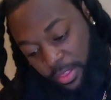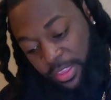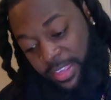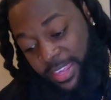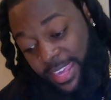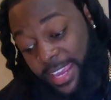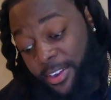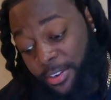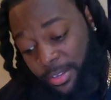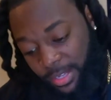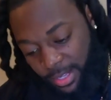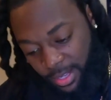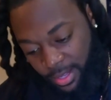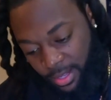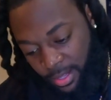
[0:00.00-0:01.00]

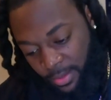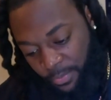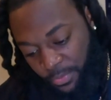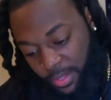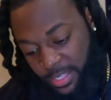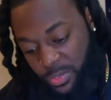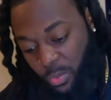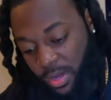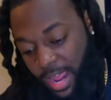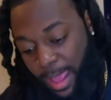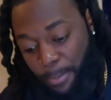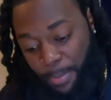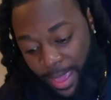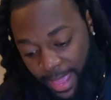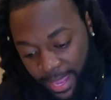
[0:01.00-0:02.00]
yearly is what I
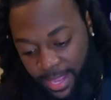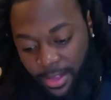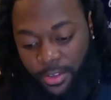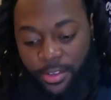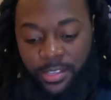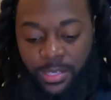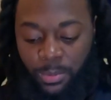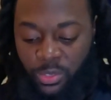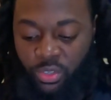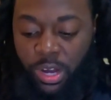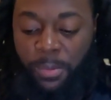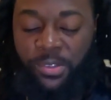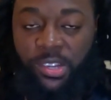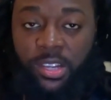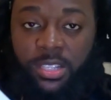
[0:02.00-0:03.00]
pay on
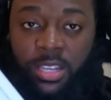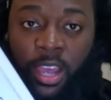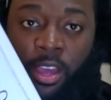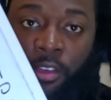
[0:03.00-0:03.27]
subscriptions.